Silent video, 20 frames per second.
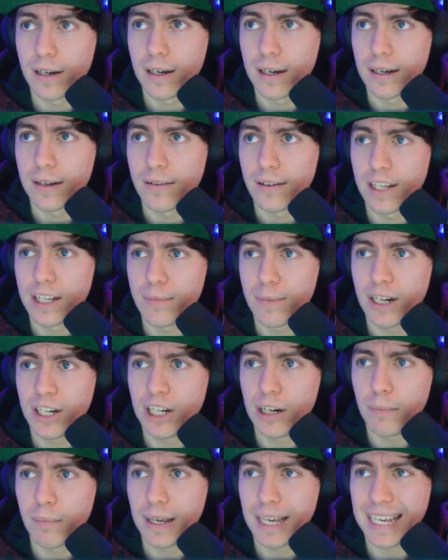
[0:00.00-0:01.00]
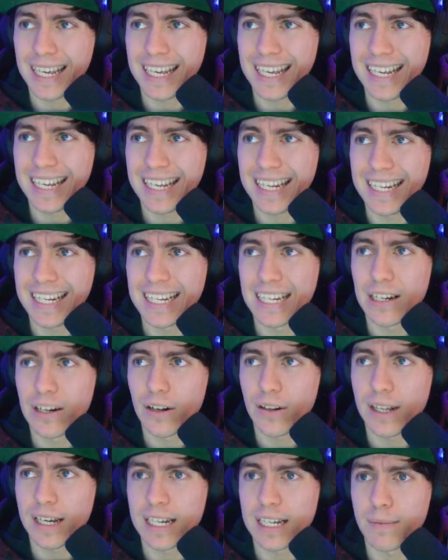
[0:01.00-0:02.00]
this matchup is not
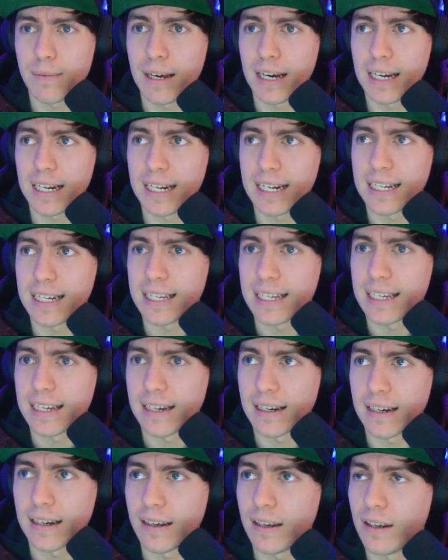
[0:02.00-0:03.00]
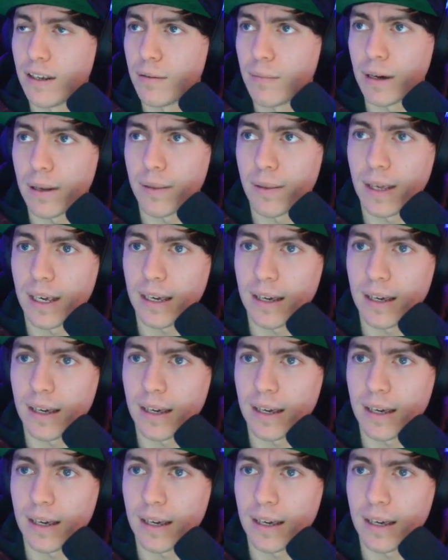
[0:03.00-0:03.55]
as bad as you might think.